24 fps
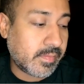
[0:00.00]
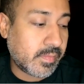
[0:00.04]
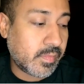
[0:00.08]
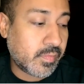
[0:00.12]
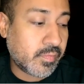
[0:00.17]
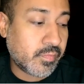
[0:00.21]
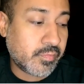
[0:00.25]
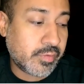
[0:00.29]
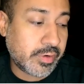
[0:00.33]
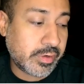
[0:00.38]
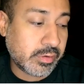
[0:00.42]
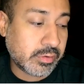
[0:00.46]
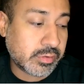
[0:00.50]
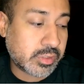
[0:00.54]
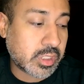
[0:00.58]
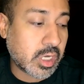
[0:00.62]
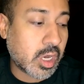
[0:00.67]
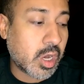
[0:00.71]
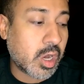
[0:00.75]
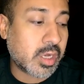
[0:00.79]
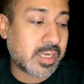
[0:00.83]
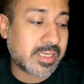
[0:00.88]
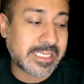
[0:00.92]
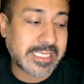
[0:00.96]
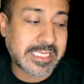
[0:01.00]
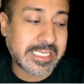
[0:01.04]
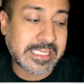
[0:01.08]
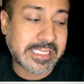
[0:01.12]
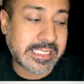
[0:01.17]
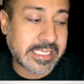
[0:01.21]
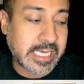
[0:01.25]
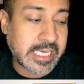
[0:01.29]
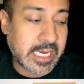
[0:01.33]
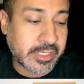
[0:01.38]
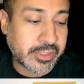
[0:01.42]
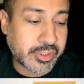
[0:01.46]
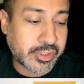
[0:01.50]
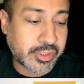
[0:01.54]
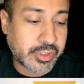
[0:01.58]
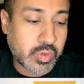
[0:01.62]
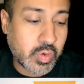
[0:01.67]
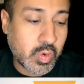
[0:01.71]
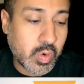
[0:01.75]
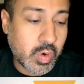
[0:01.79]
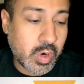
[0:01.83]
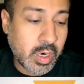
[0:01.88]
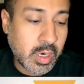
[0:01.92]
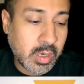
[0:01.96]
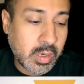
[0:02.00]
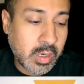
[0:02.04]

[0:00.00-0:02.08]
realtalkdc_.